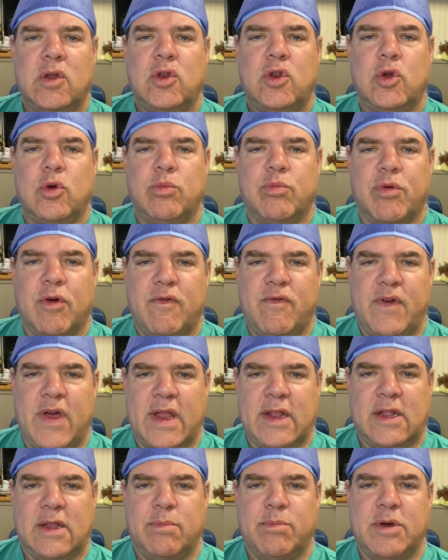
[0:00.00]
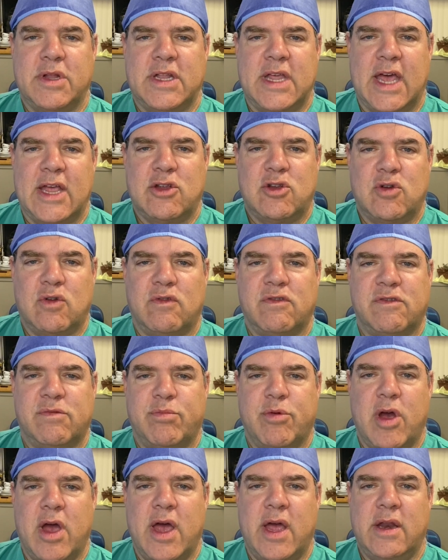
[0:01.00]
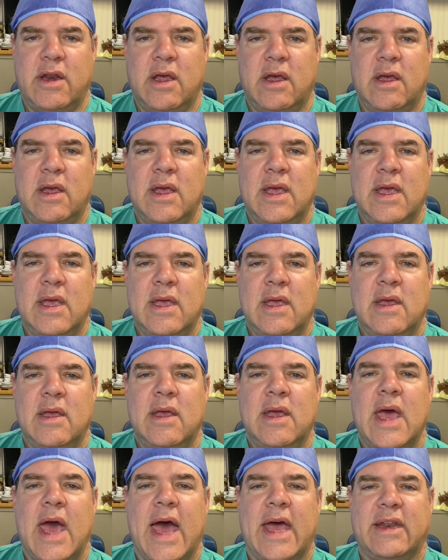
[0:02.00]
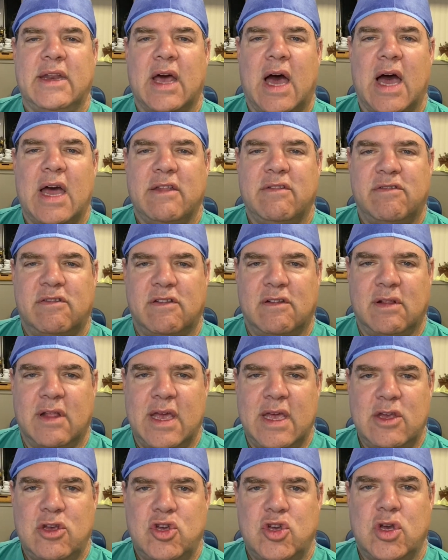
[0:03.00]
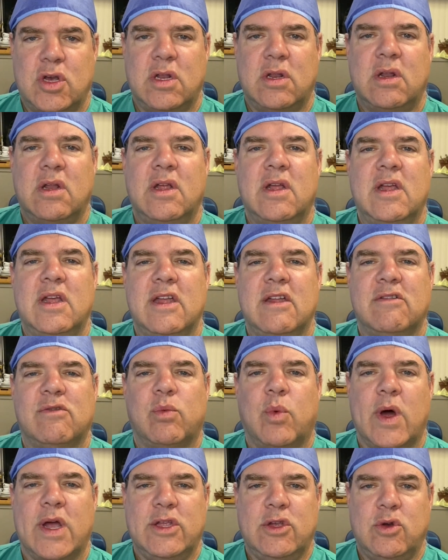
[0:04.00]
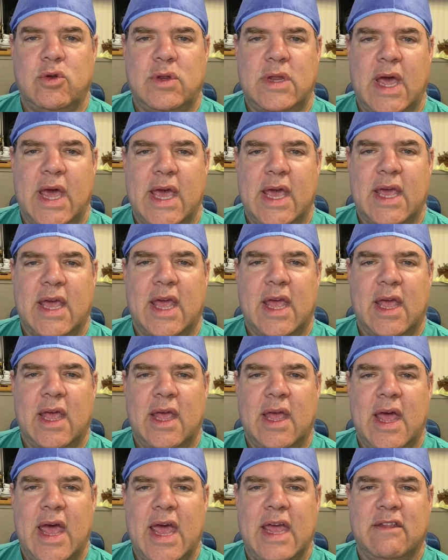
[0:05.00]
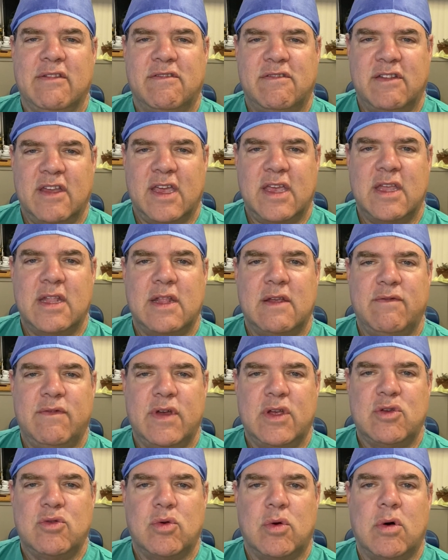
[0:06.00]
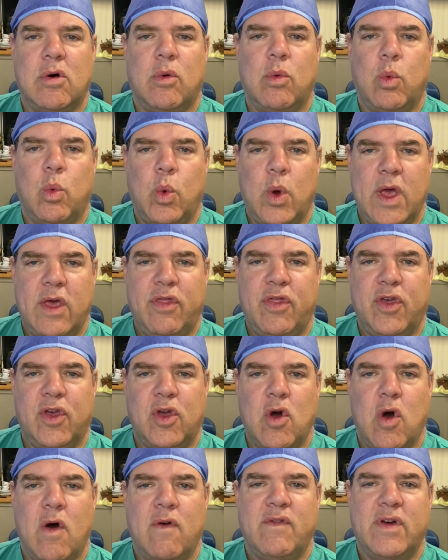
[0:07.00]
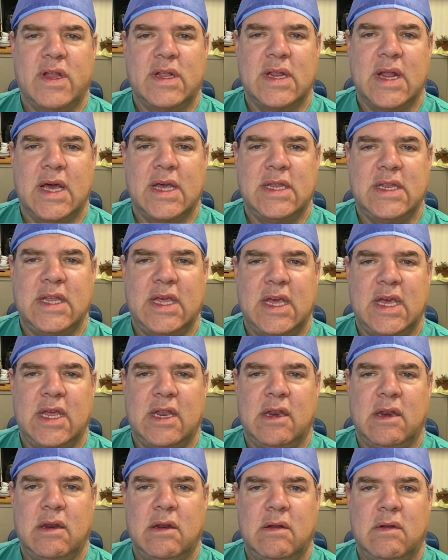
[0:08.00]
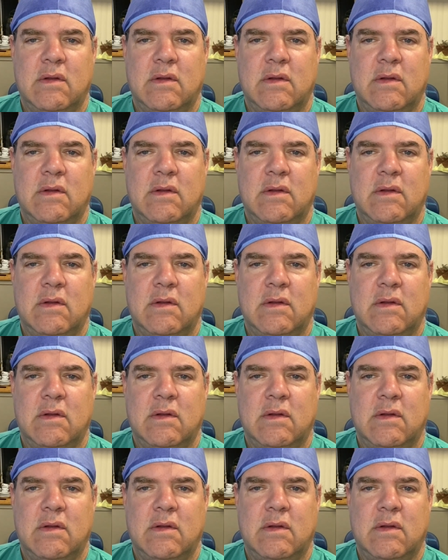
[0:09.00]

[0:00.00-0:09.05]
to prevent the potential spread, and isolation is when you take a sick individual with COVID-19